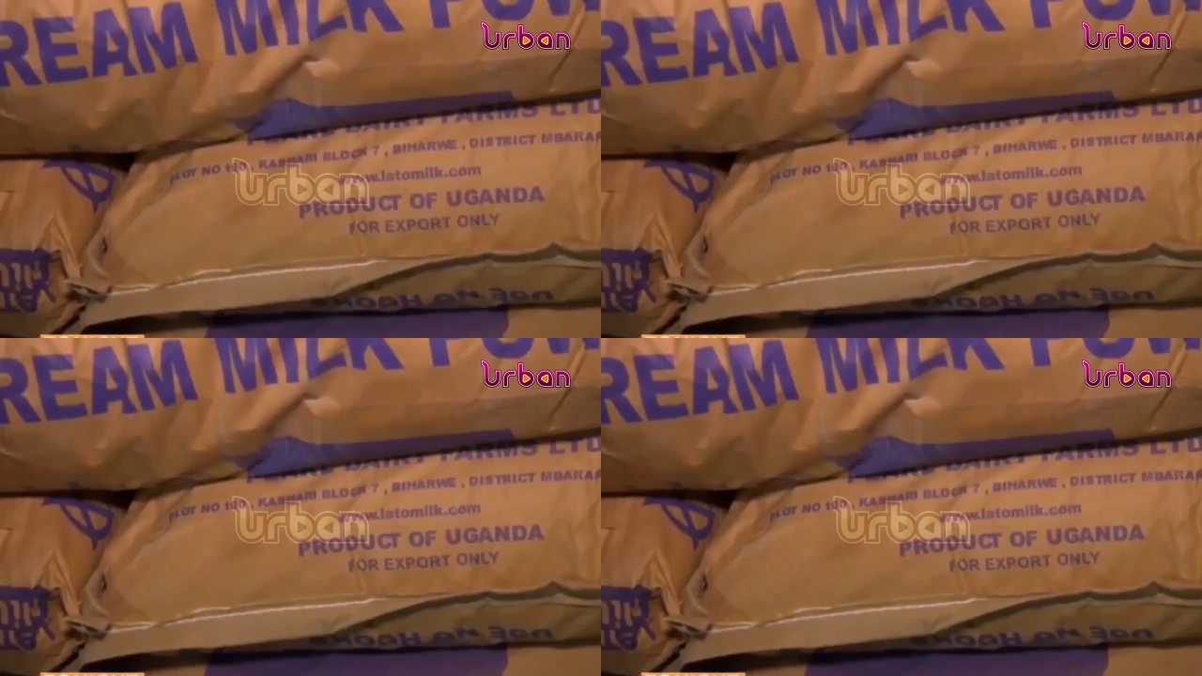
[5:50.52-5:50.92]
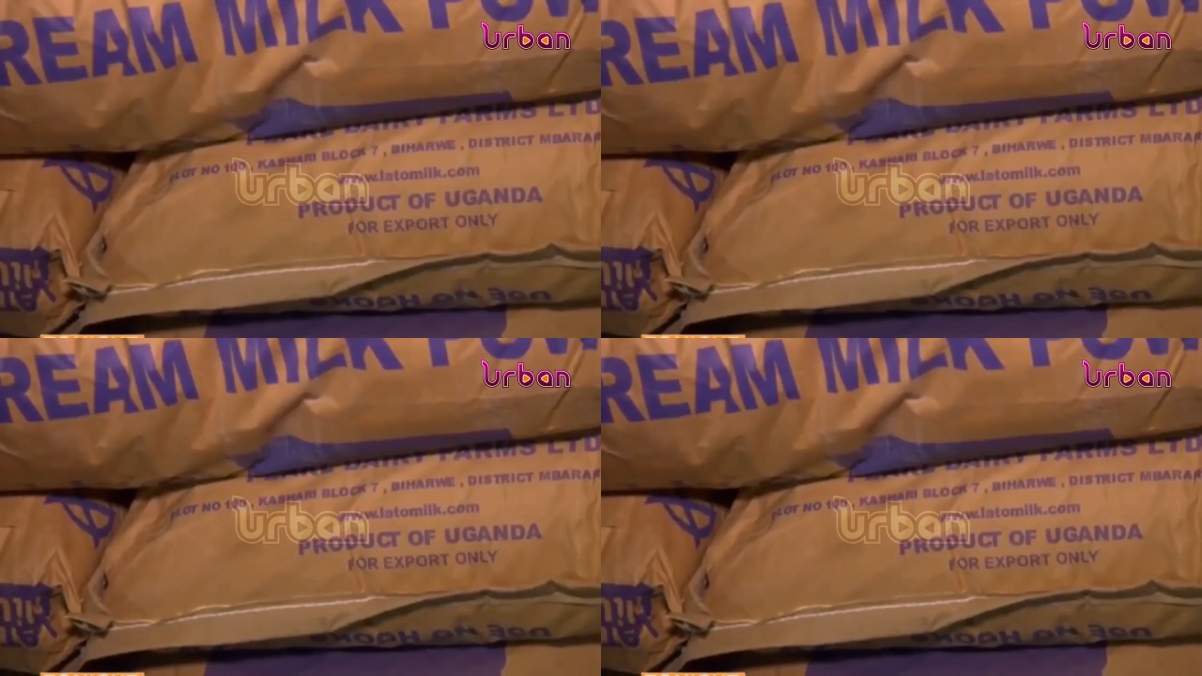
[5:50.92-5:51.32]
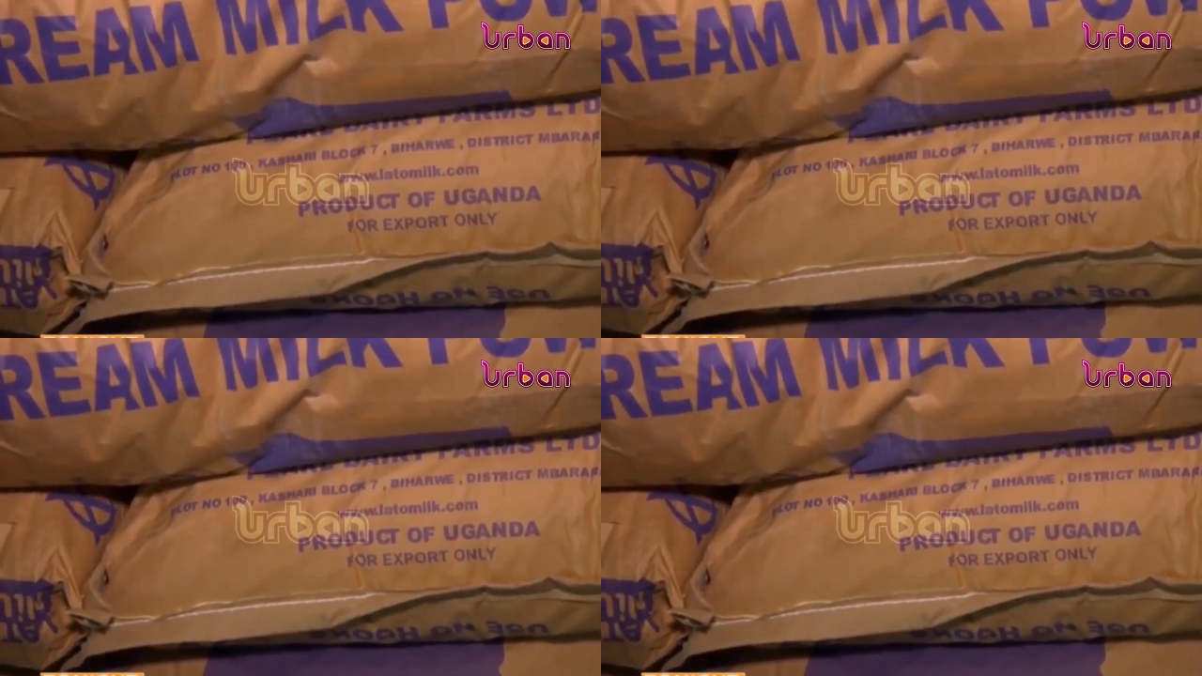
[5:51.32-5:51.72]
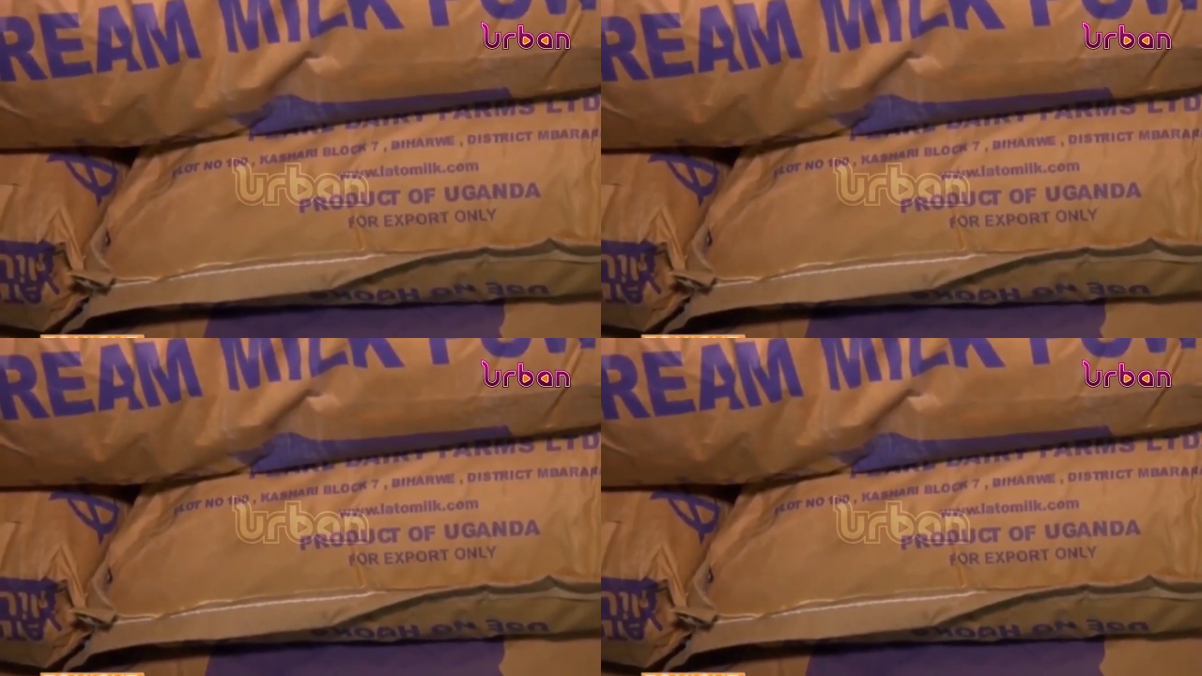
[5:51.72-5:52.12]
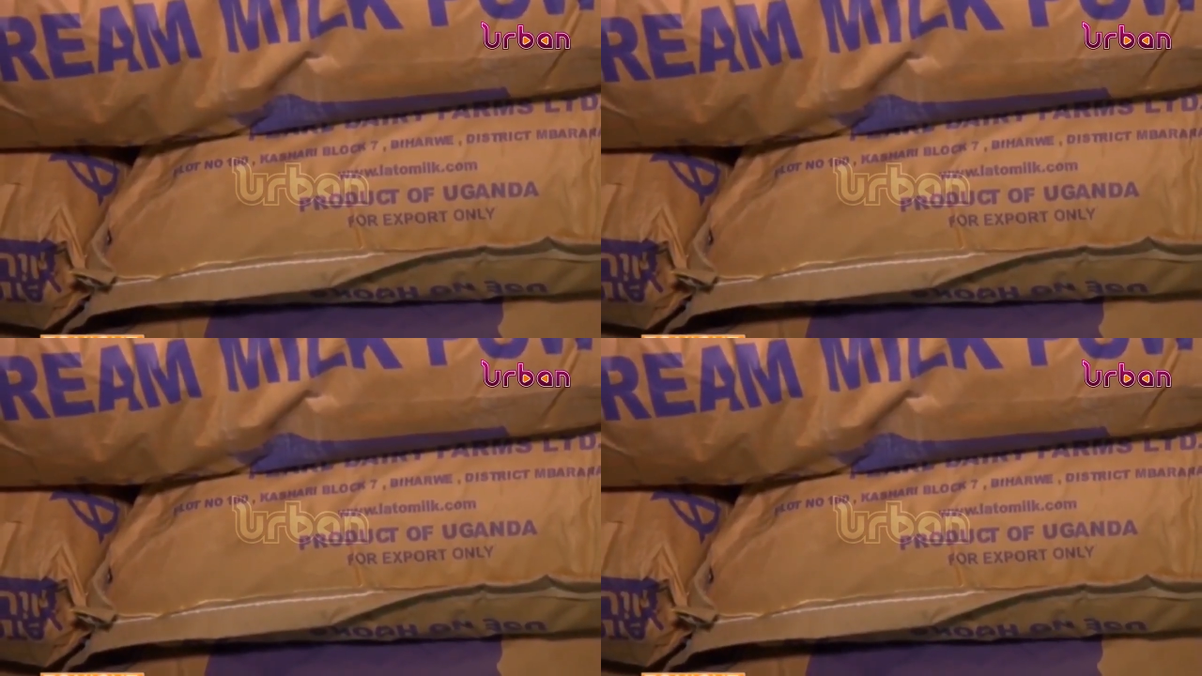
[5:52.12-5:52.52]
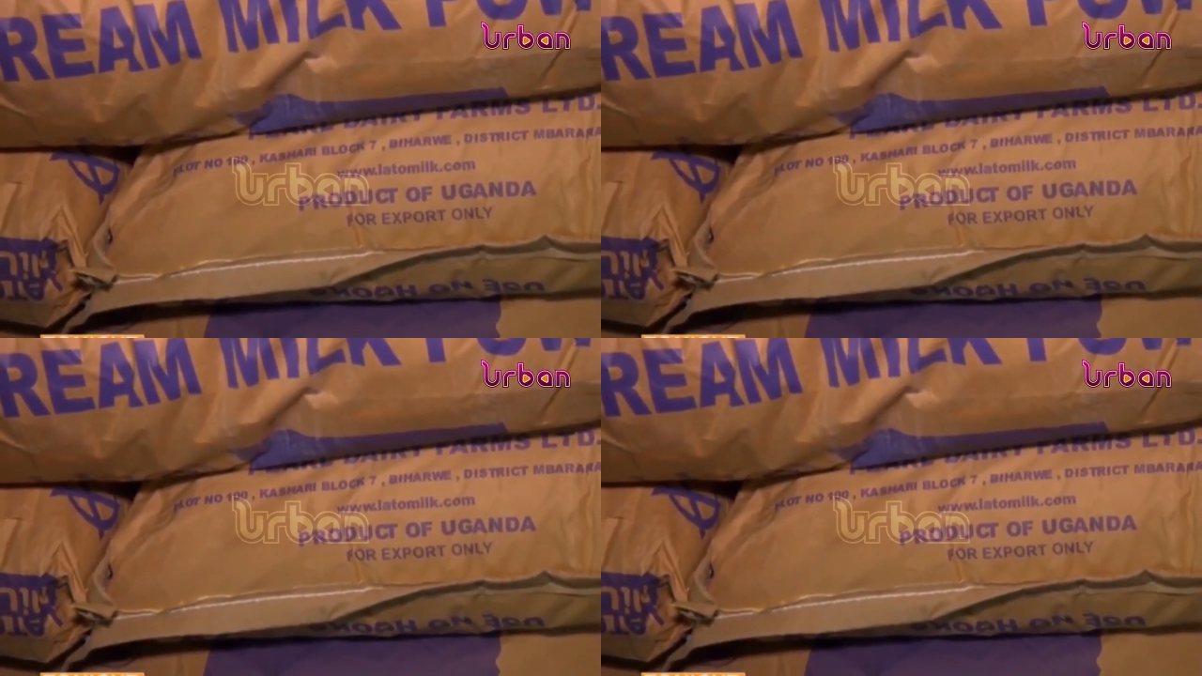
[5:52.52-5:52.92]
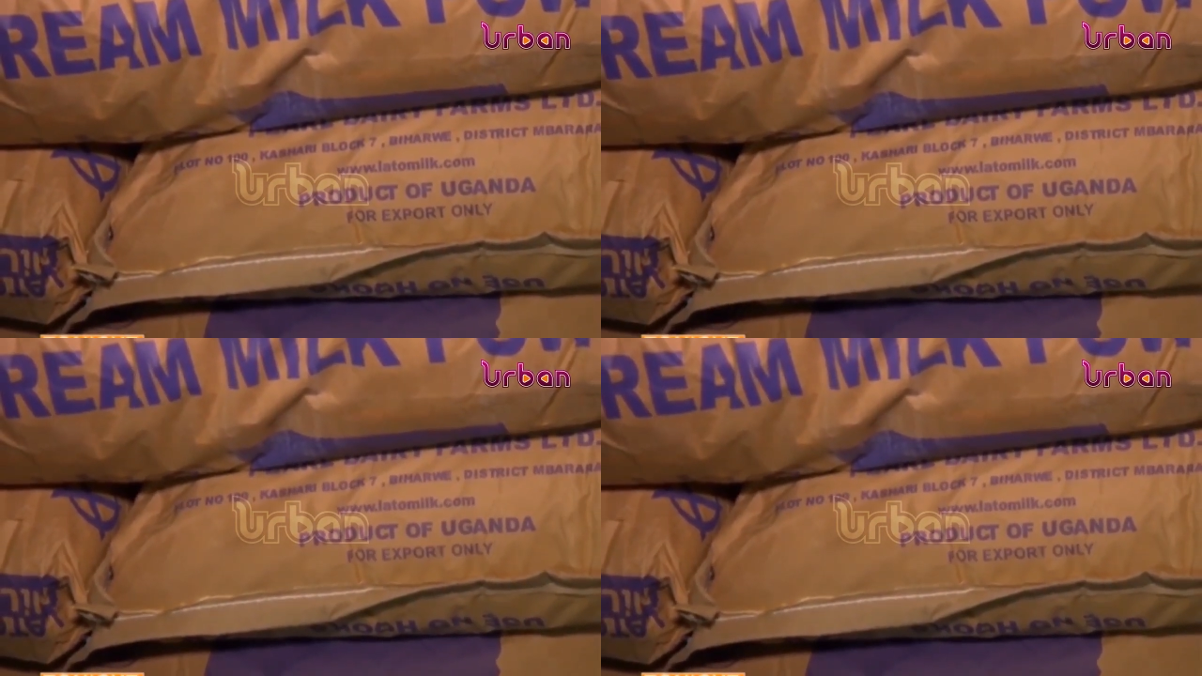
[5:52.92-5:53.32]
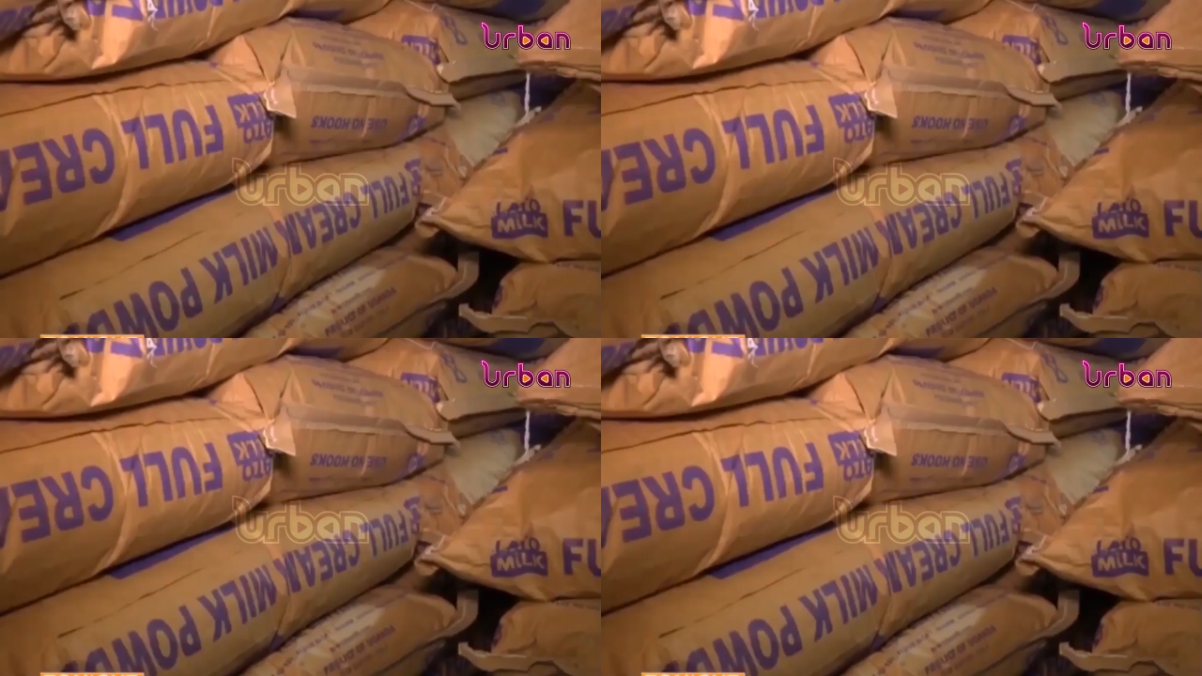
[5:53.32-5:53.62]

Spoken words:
Nobody's mouth can be seen.